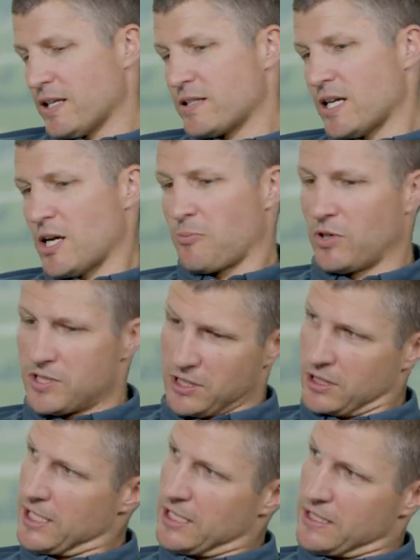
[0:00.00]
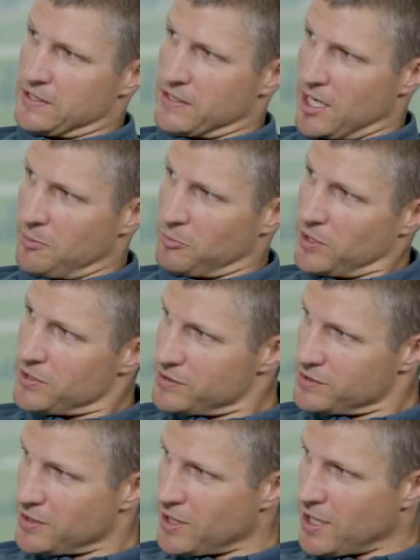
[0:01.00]
cypress and Leyland
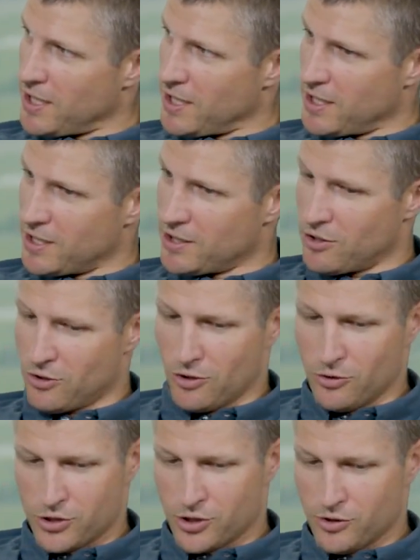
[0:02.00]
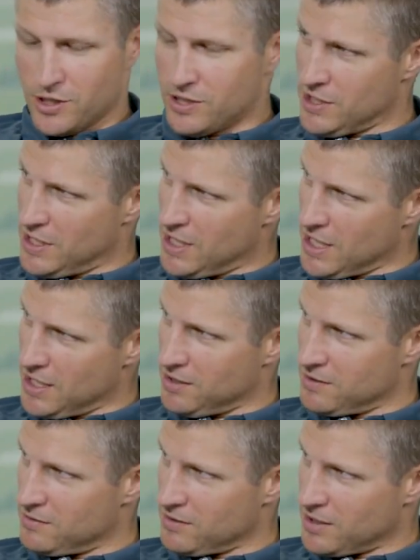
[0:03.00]
cypress, and those trees get
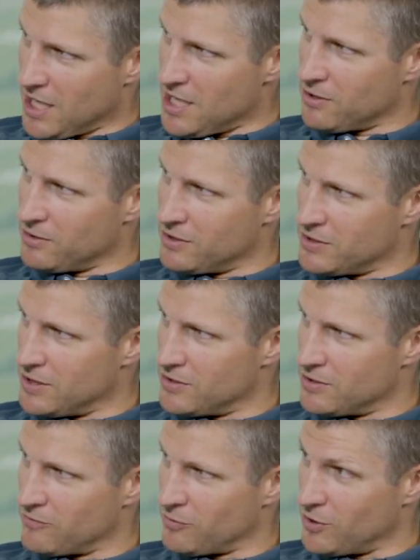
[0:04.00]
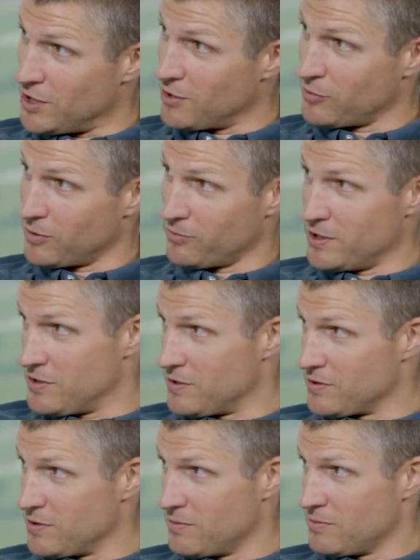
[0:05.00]
canker diseases for different
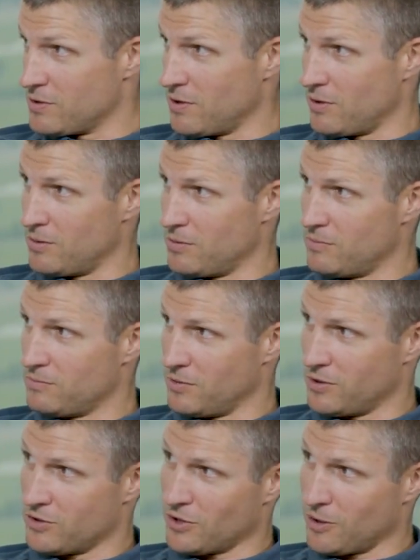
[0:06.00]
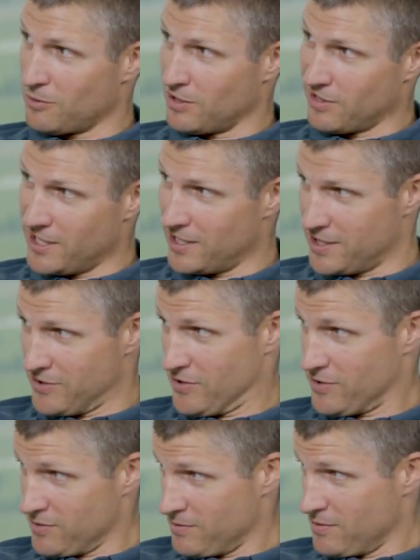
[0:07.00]
reasons. So we're going to start with
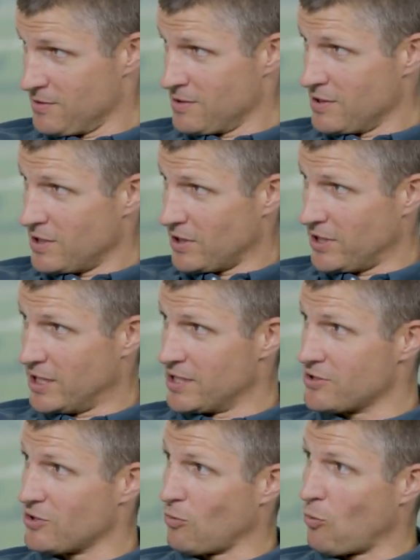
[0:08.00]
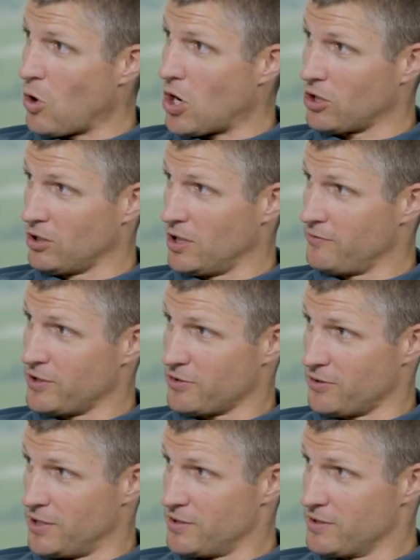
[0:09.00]
Leylands. Leylands are water-loving
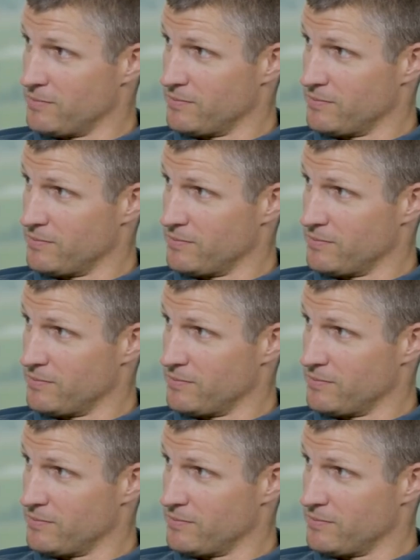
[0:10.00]
trees.